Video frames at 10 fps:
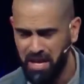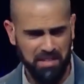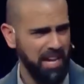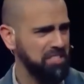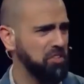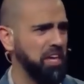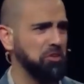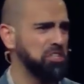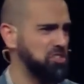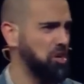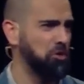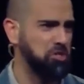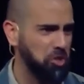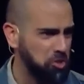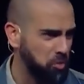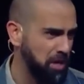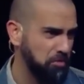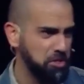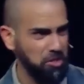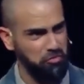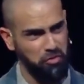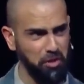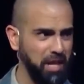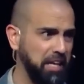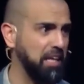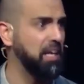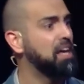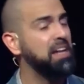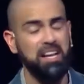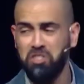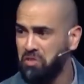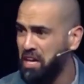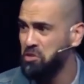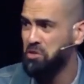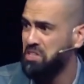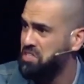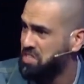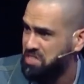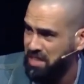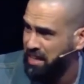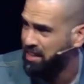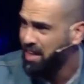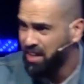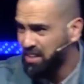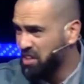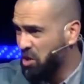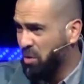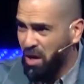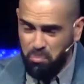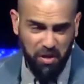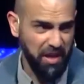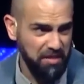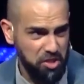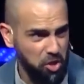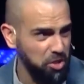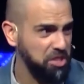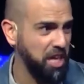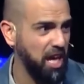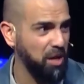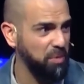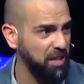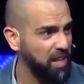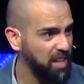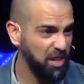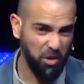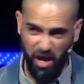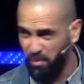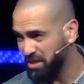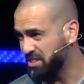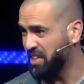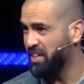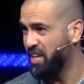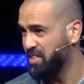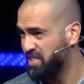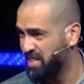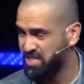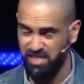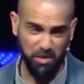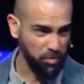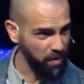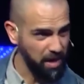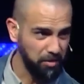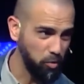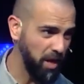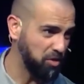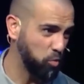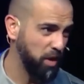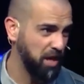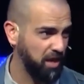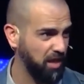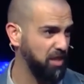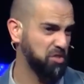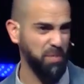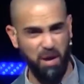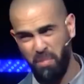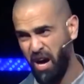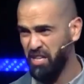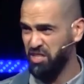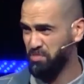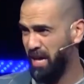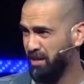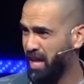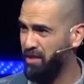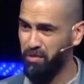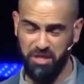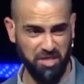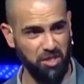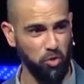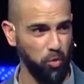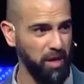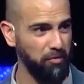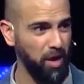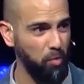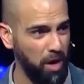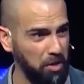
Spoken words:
Not so that you could just go to church whenever you just feel like it. Not so that you could just, like, you know, play the church game and, you know, come on Sundays and then sleep around throughout the week and it's my body, it's my life, I'm just going to do whatever I want.